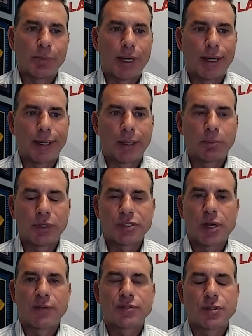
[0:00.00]
by a
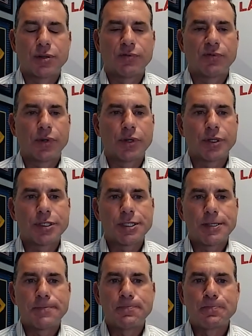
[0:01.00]
police officer in
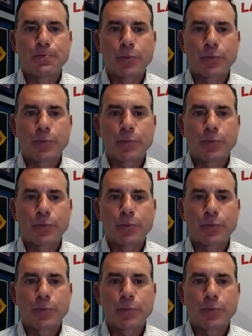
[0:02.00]
Ferguson,